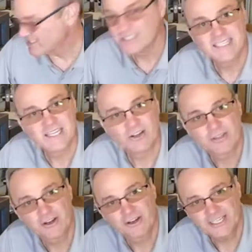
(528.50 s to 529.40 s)
this
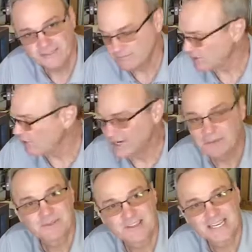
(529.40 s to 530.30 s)
TL30, going
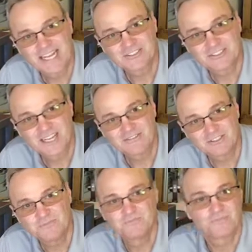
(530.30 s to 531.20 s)
up to the next
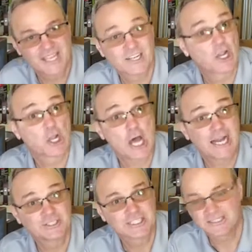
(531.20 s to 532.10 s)
level, and
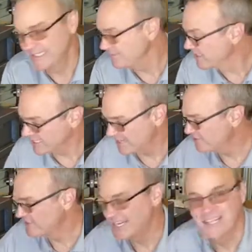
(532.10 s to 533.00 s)
logically,
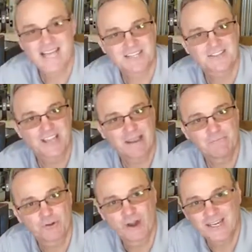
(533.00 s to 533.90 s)
it's setting that
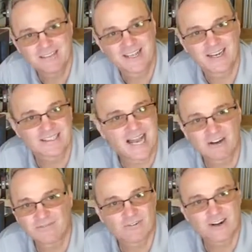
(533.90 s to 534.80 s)
same trained tech
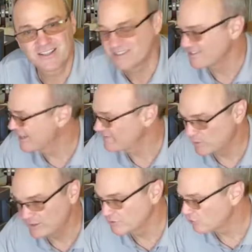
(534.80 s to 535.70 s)
down in front of the safe
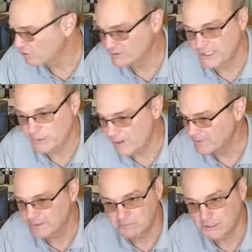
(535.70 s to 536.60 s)
with the tools, the
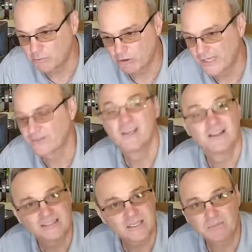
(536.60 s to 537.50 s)
equipment, the blueprints,
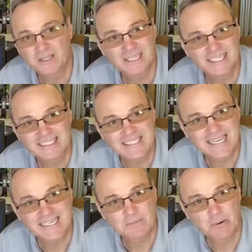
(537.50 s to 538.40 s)
the ability to
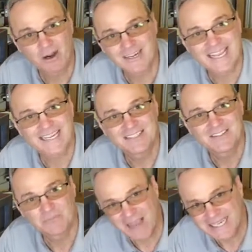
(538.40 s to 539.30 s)
take it apart and
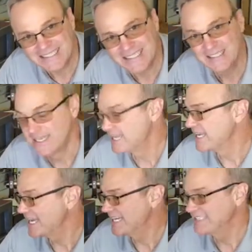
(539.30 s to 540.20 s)
inspect it, and